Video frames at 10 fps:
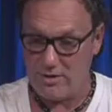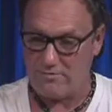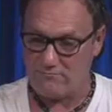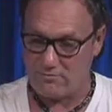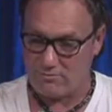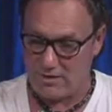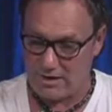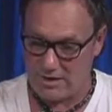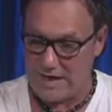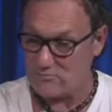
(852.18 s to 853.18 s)
for
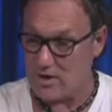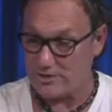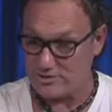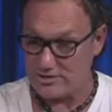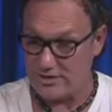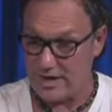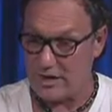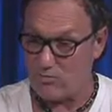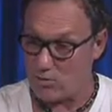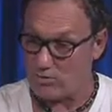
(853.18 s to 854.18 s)
hydrology
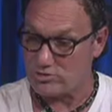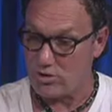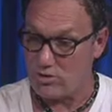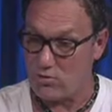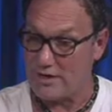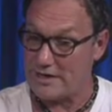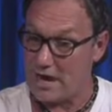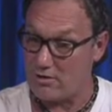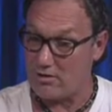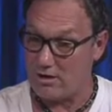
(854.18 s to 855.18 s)
and where it's all going and
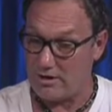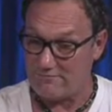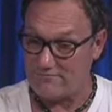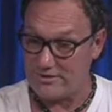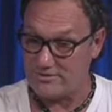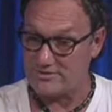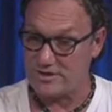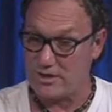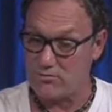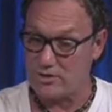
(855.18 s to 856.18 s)
how to affect this
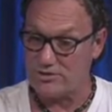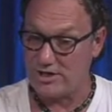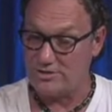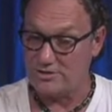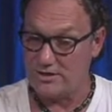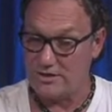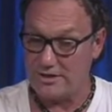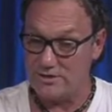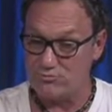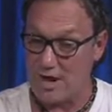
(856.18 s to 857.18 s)
quick change
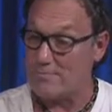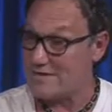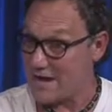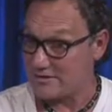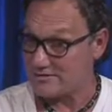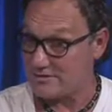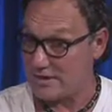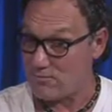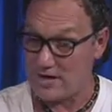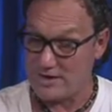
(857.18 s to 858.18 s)
is Robin Knox. I
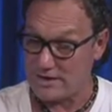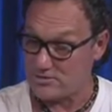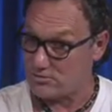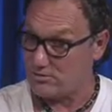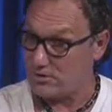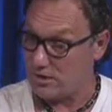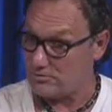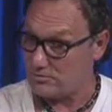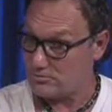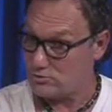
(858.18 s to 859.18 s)
ran against her
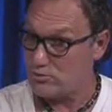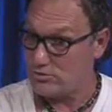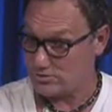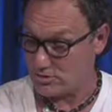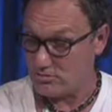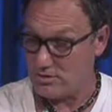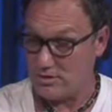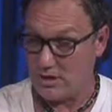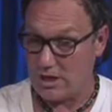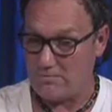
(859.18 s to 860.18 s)
2 years ago.
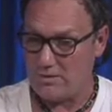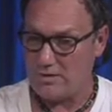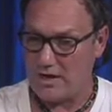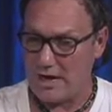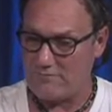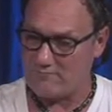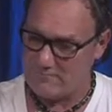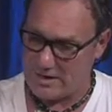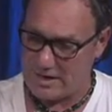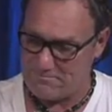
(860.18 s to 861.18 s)

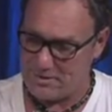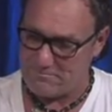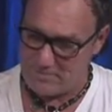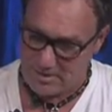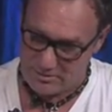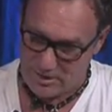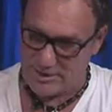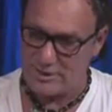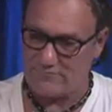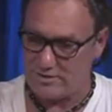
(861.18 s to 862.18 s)
I've been
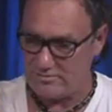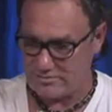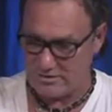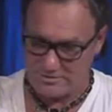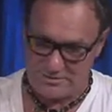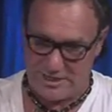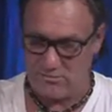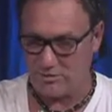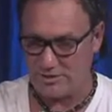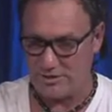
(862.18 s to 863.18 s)
lucky enough to take
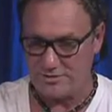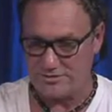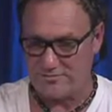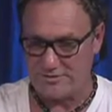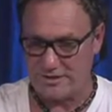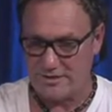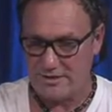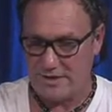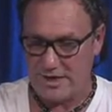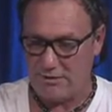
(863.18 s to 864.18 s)
her out to eat and stuff like that.
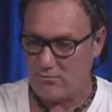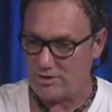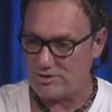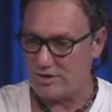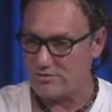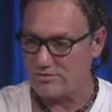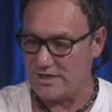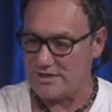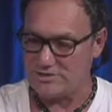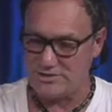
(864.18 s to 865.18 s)
I want you to
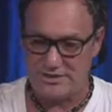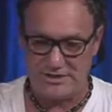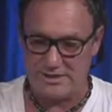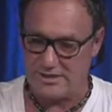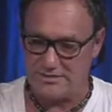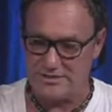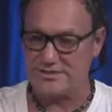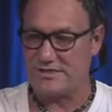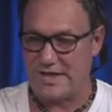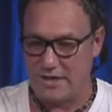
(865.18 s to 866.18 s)
understand that
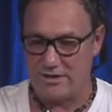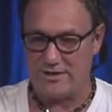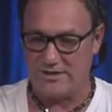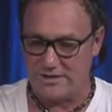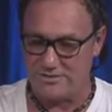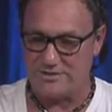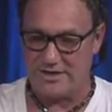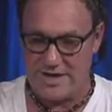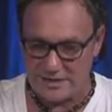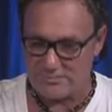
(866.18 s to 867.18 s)
this gal is
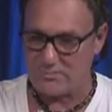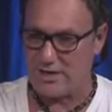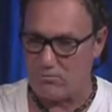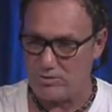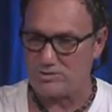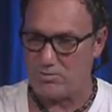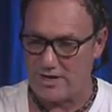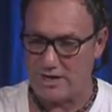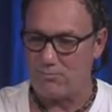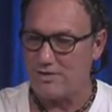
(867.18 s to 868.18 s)
an expert at what's
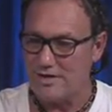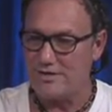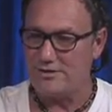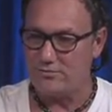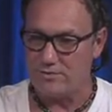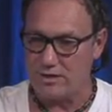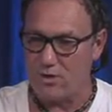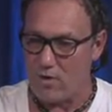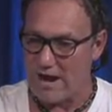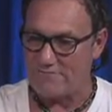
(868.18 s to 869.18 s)
going on, and we need to
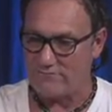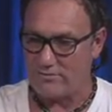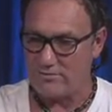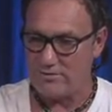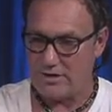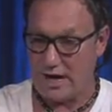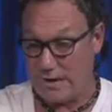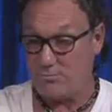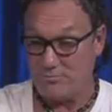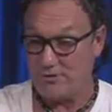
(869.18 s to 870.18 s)
go after. I
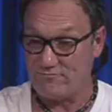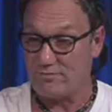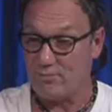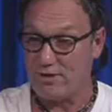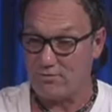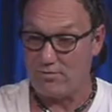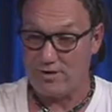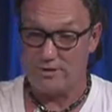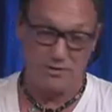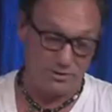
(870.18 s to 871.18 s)
would definitely bring her
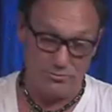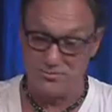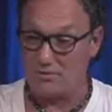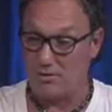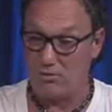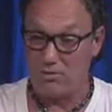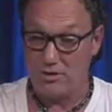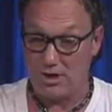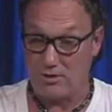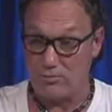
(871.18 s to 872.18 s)
into the loop somehow
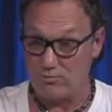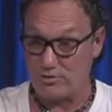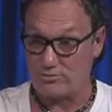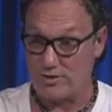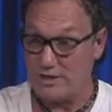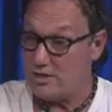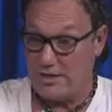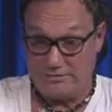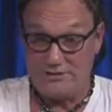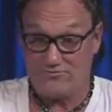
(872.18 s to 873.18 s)
with what's going on,
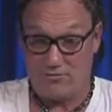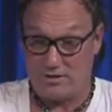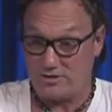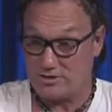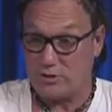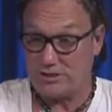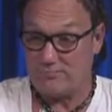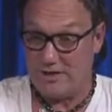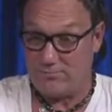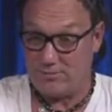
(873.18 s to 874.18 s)
at least for a consulting
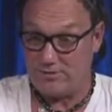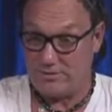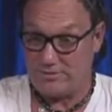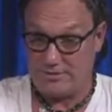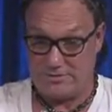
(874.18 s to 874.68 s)
paper to